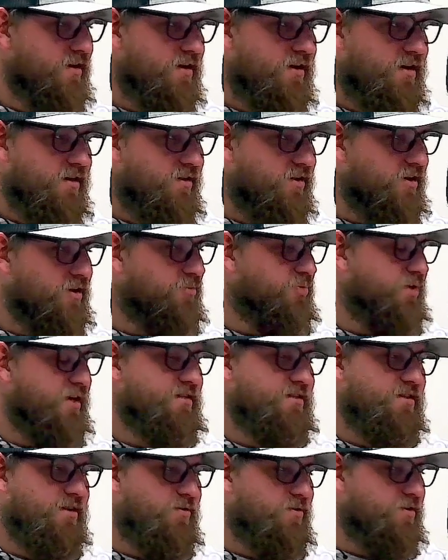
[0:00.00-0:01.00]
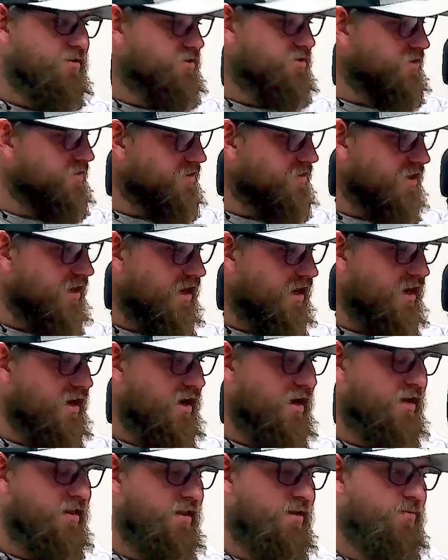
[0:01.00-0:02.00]
They're going to play zone in junior
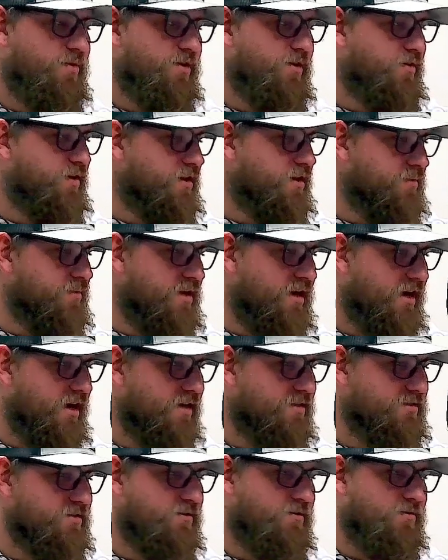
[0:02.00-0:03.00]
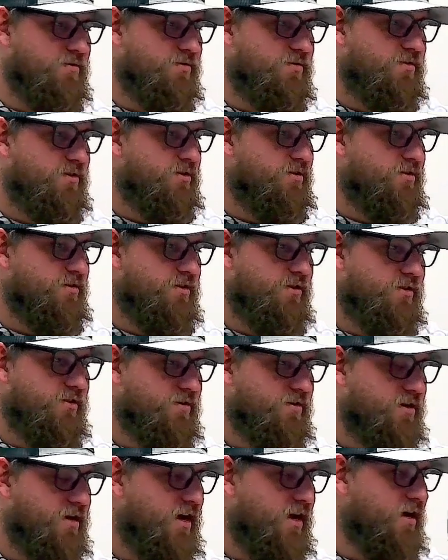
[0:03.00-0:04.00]
high, and then when you get them in high school,
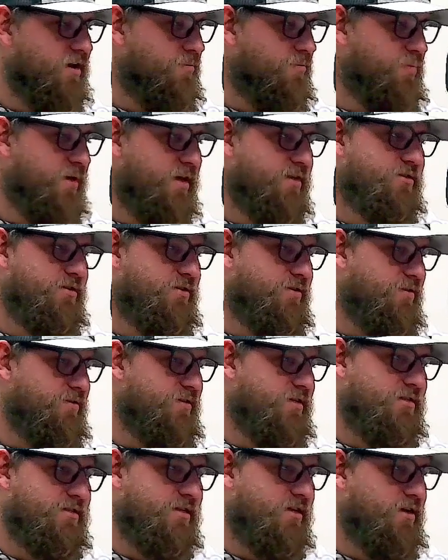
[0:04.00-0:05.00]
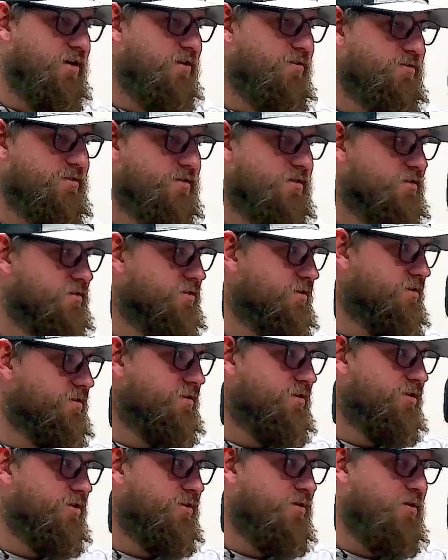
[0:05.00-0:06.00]
you're kind of pigeonholed as a coach.
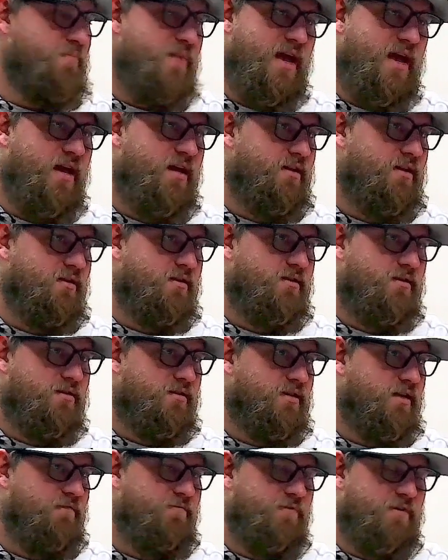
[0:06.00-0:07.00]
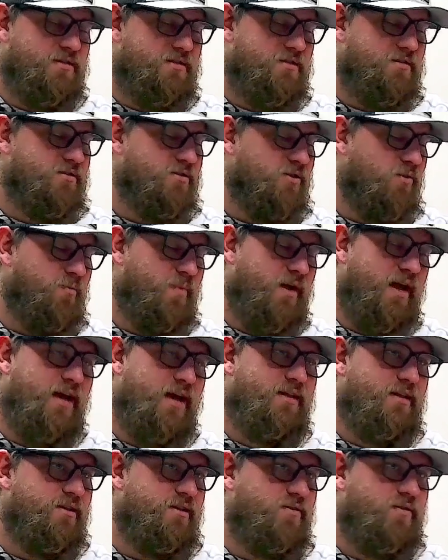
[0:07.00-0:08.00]
You're the man defense is so
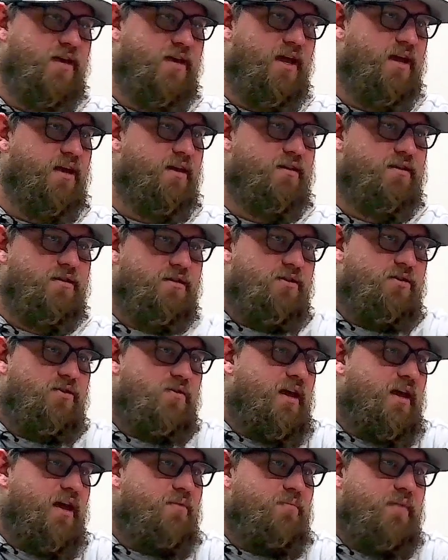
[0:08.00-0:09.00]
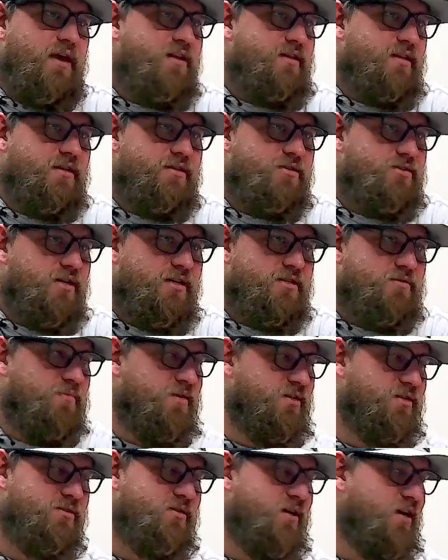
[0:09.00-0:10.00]
bad that you can't make the
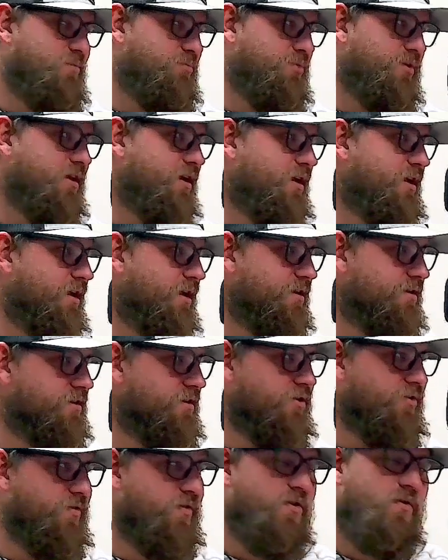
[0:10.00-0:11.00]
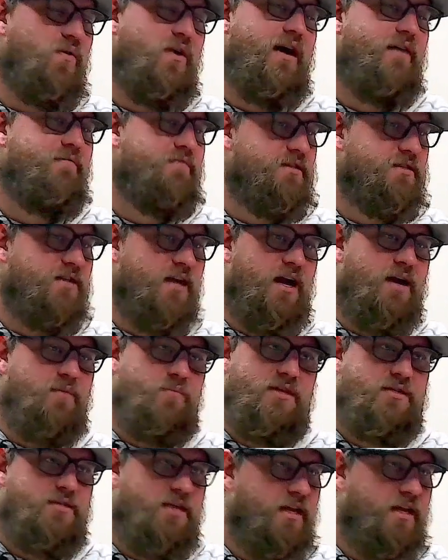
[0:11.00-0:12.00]
adjustment to try to play it, and you don't have the time
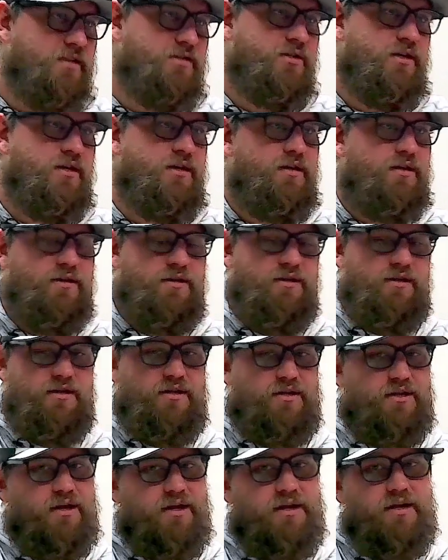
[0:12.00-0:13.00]
to teach it, and